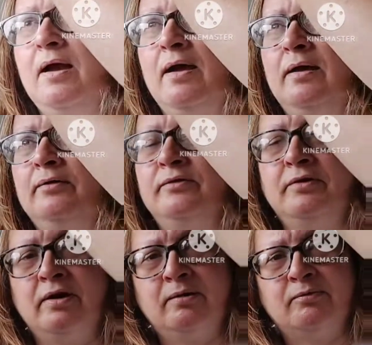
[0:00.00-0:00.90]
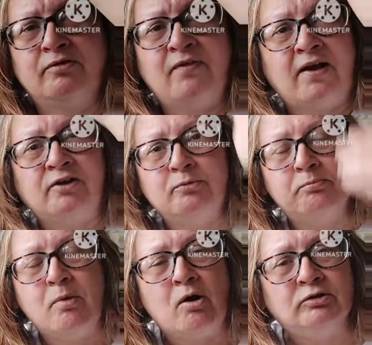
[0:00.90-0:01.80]
and sphagnum
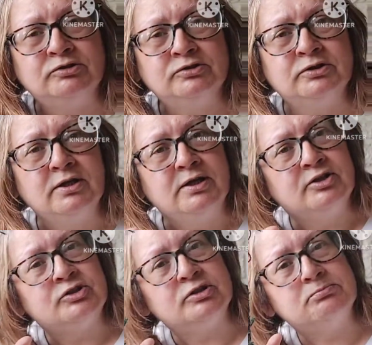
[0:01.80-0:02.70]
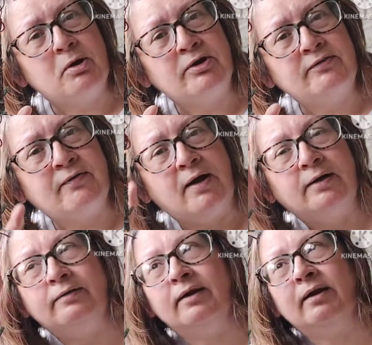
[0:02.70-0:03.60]
moss, she's
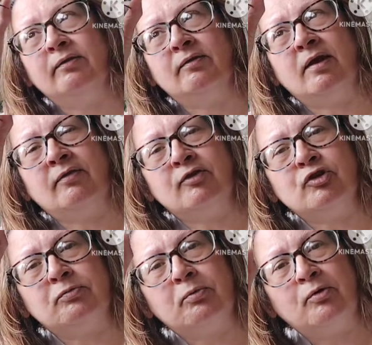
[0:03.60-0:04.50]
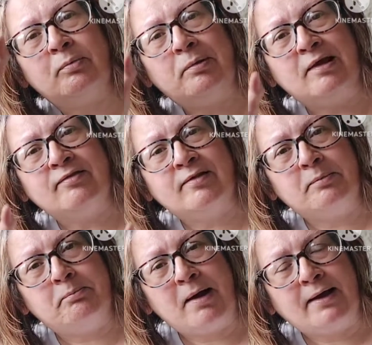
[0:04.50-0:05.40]
modified it in that she's put the
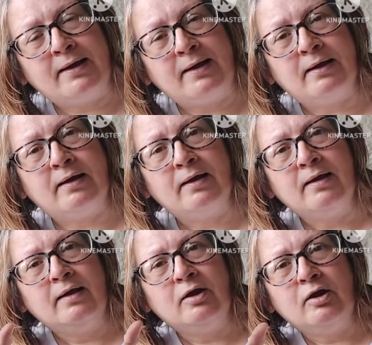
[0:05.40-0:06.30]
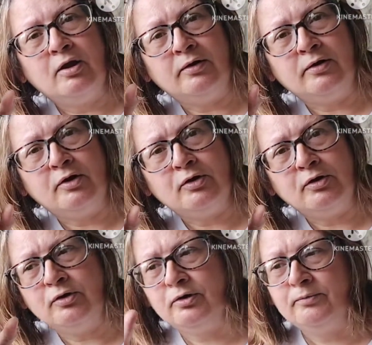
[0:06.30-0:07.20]
plastic backing, and
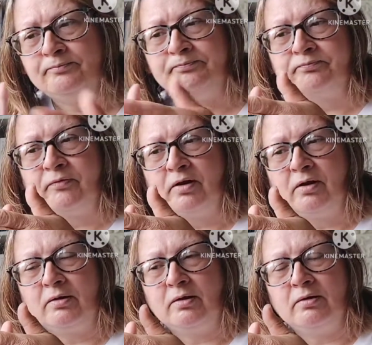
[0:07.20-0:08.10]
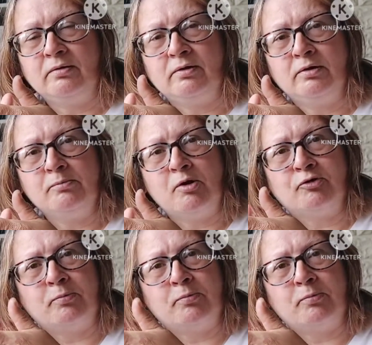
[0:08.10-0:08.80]
her moss